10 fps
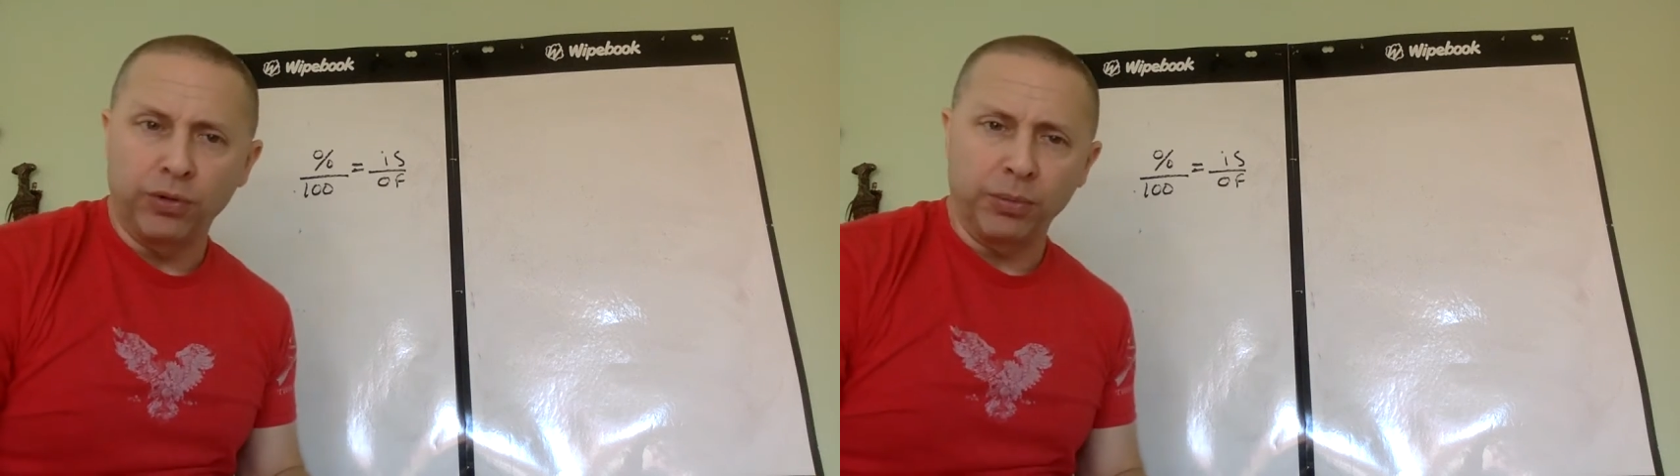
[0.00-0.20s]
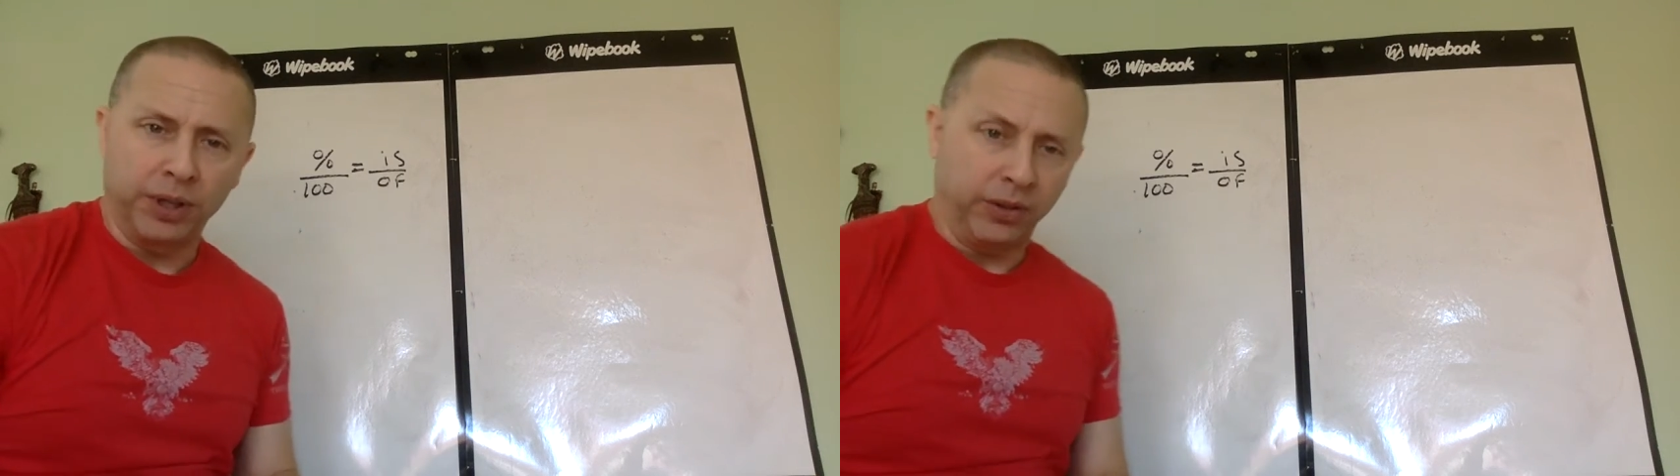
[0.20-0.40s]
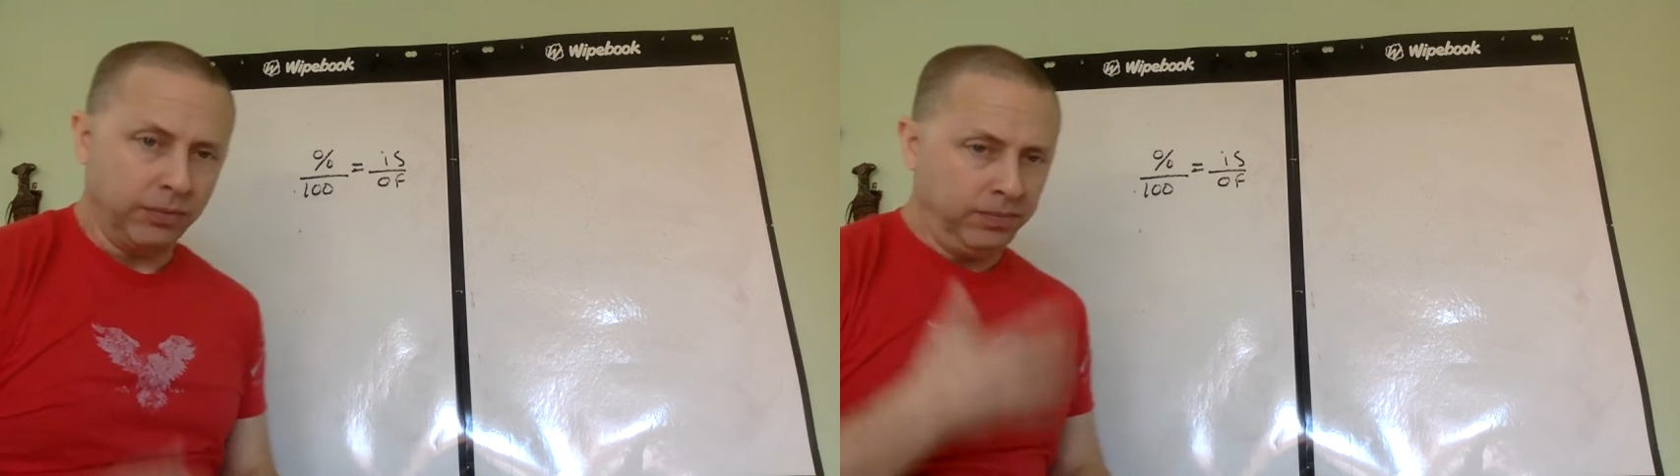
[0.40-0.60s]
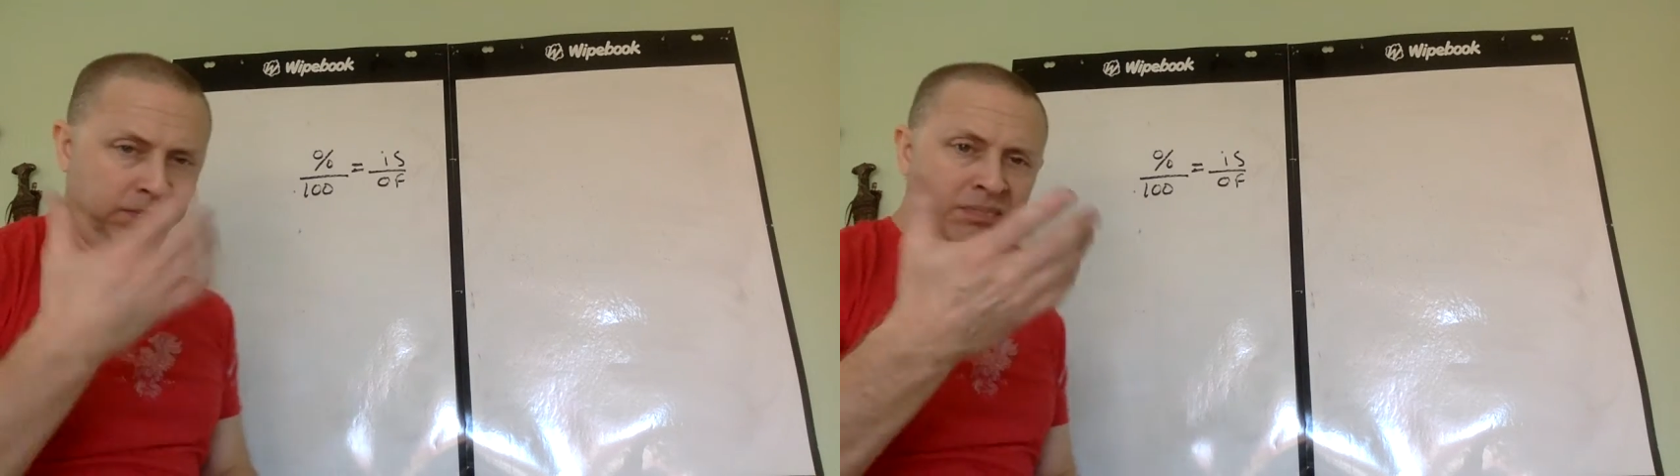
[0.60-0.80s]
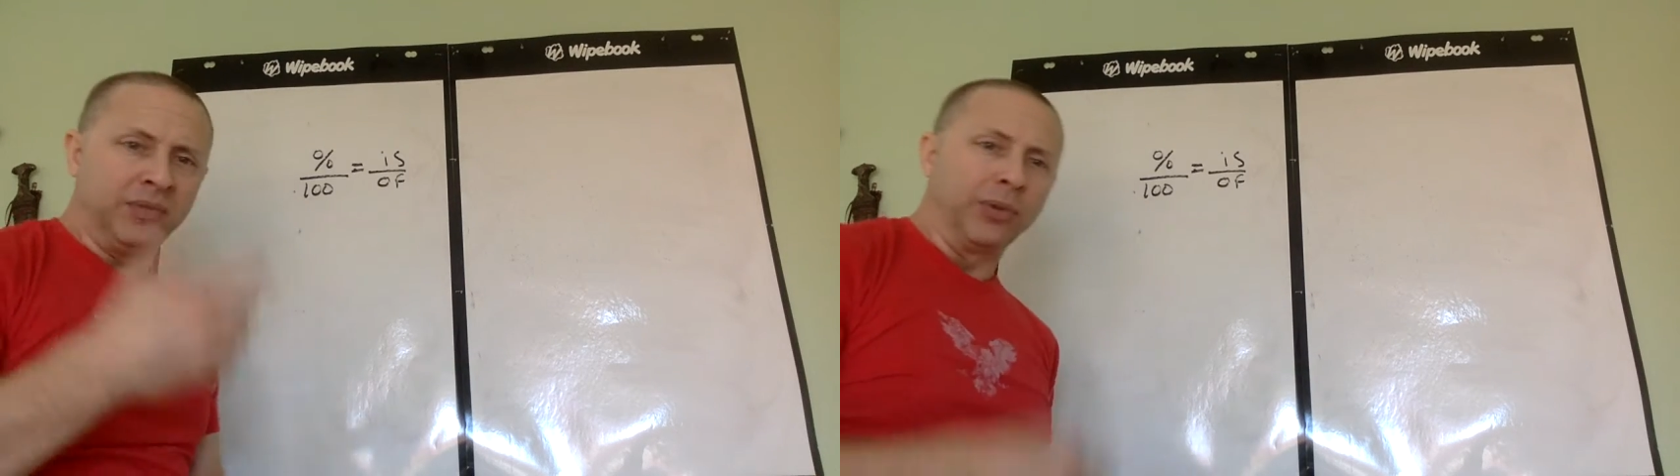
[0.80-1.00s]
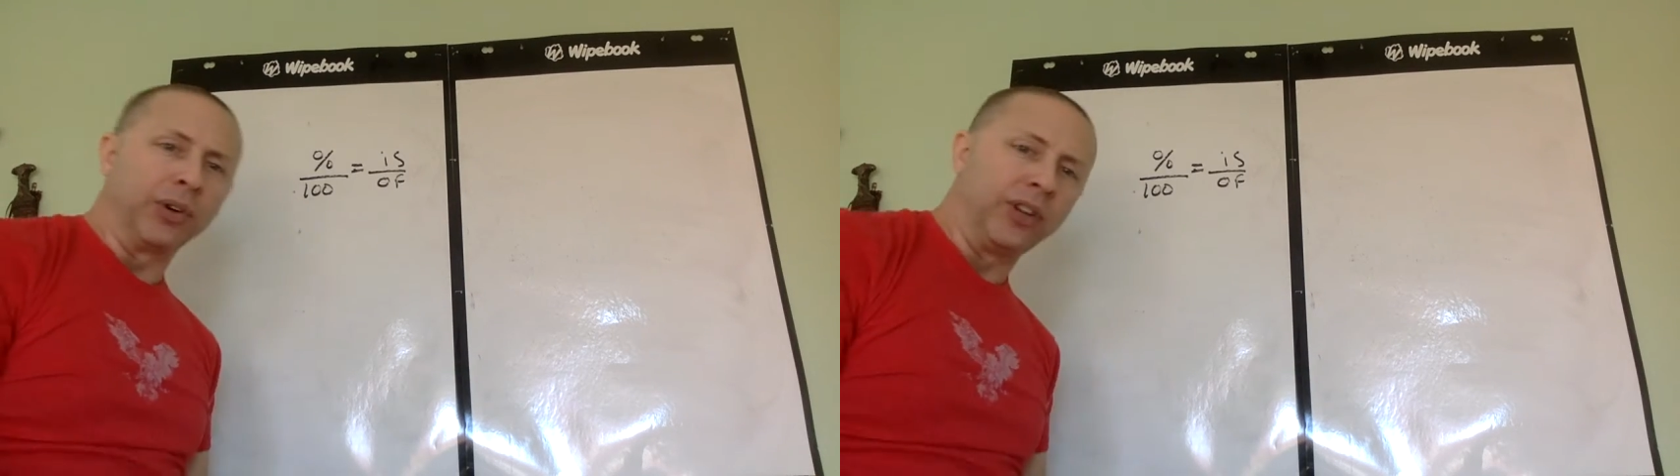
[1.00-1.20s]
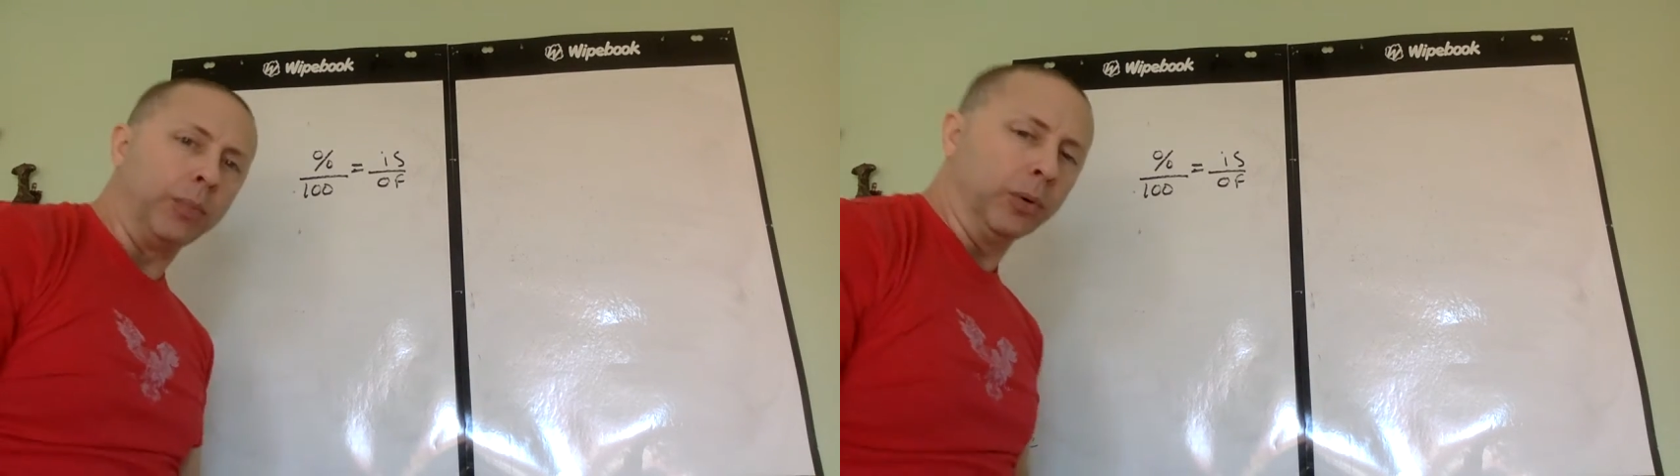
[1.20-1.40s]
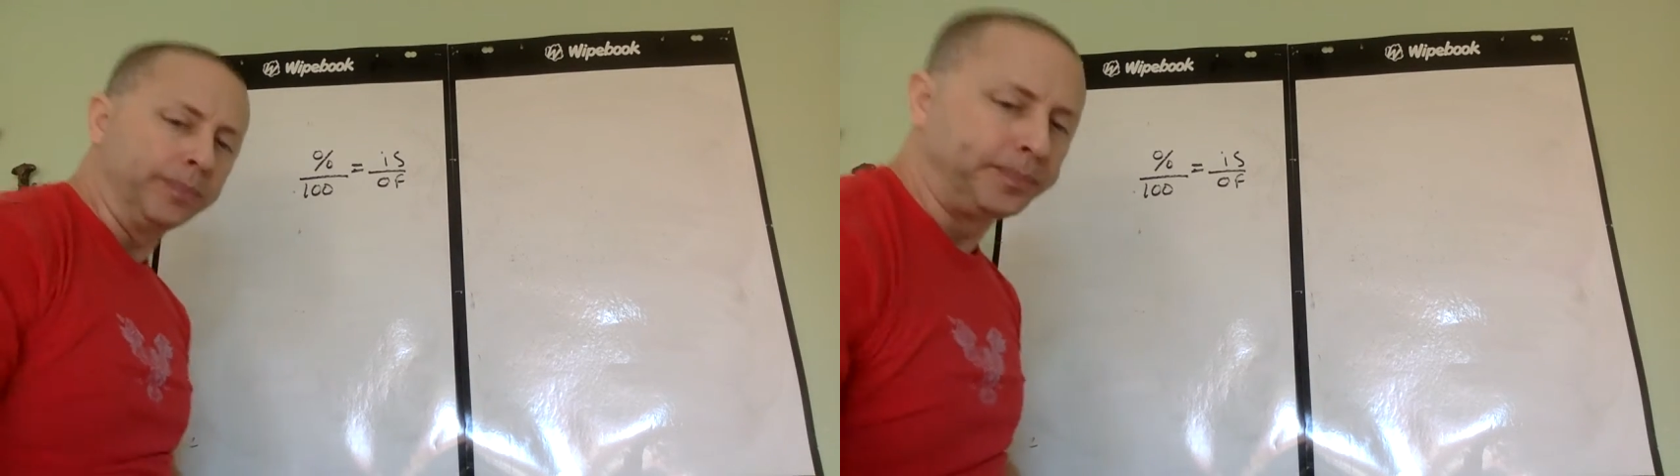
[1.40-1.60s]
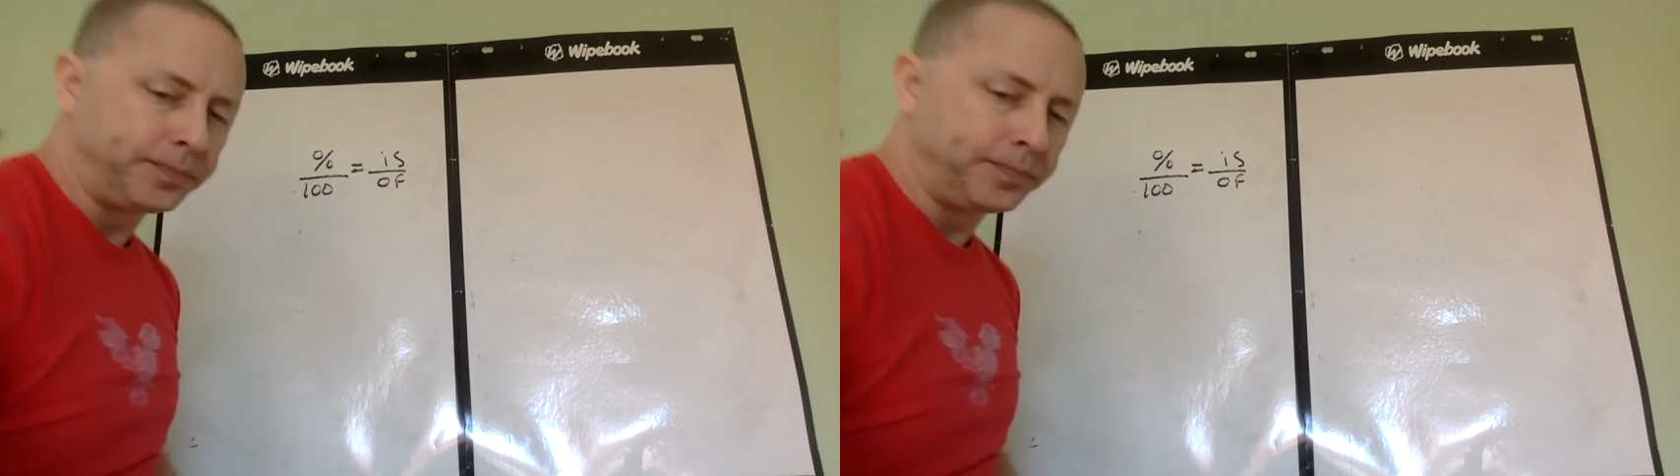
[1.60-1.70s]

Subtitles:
some things. For example,